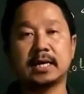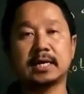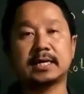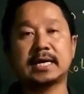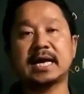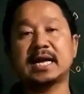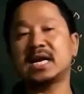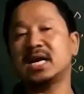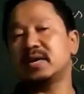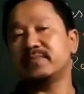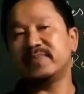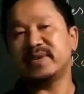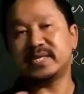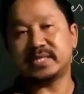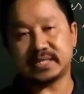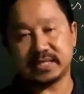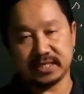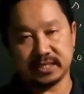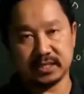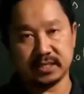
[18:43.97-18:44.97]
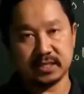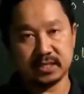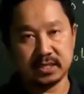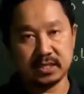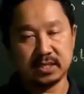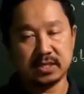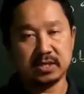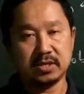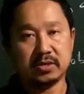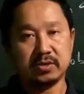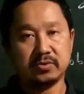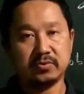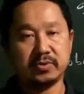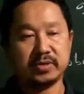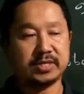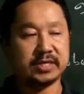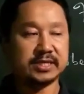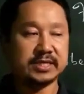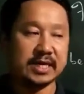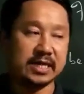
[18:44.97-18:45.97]
cannot be seen
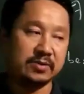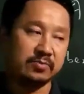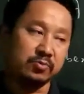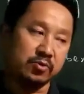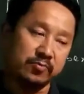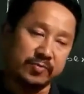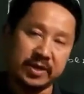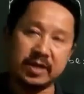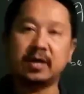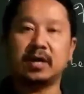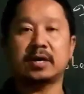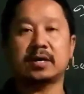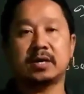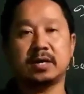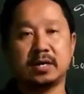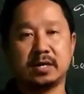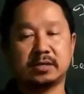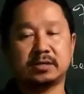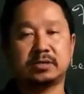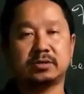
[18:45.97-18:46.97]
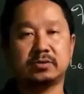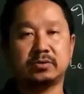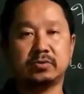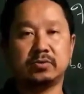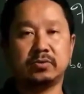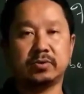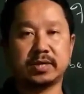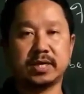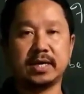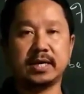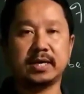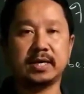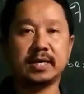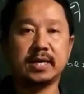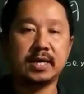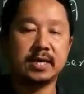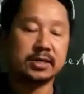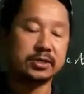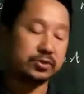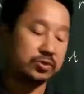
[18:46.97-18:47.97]
whether they are moving or not. Okay,
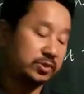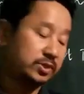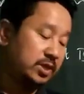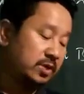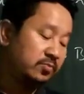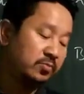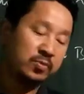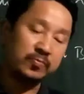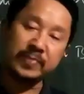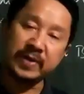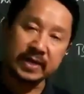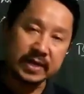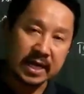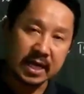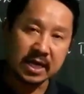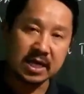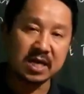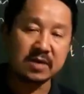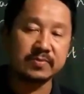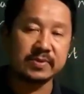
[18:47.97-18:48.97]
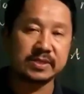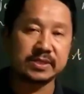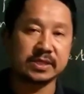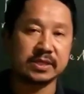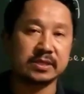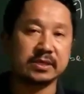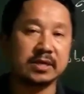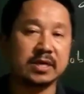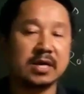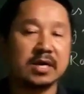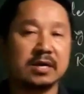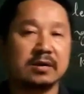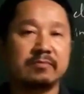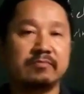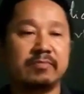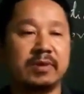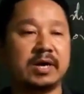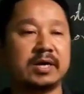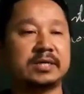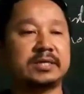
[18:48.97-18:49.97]
so their movement cannot be seen,
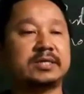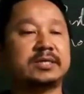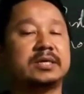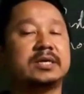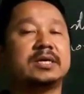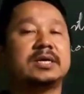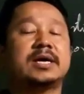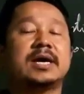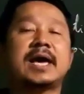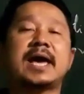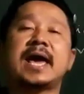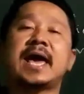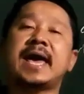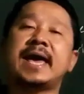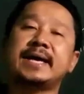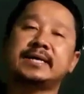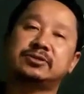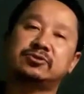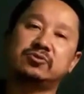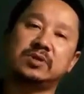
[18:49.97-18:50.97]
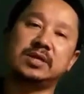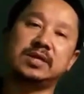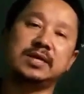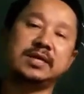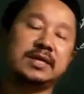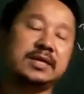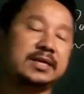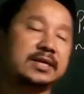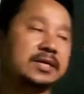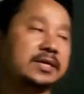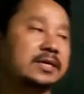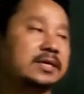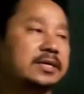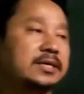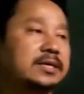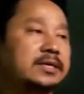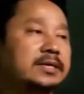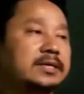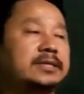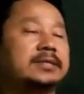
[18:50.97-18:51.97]
but actually
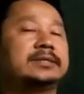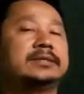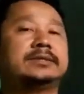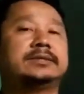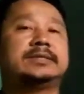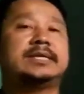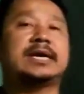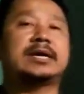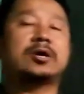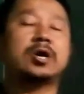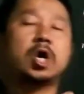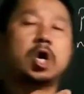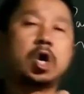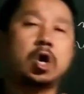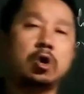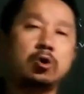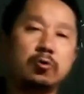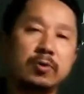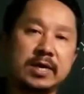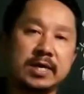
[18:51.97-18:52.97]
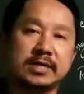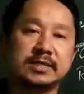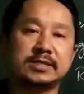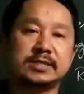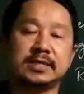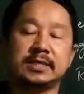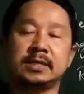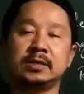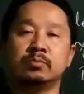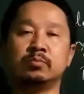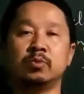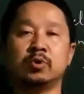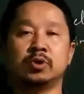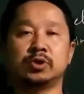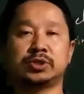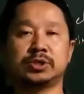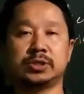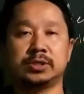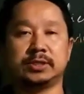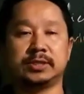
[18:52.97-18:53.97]
they are always in
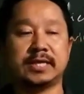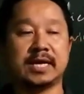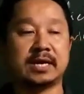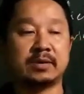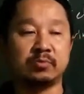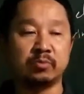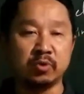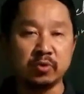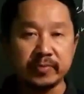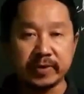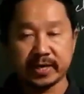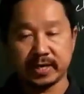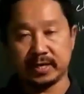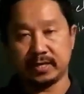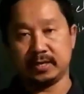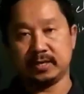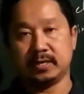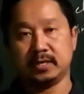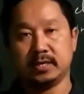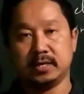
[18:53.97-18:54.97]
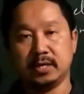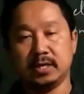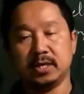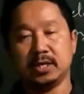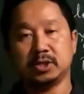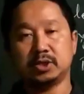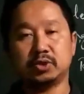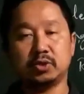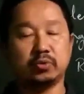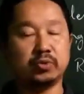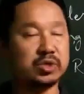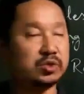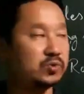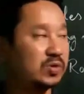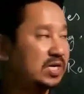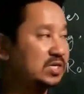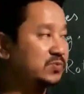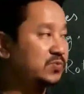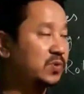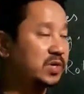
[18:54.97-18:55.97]
motion, they are moving. So which
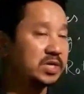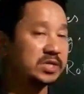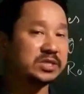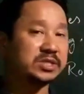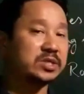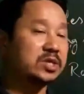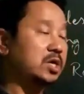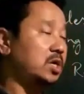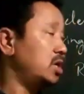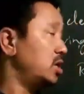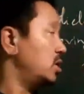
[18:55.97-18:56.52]
was first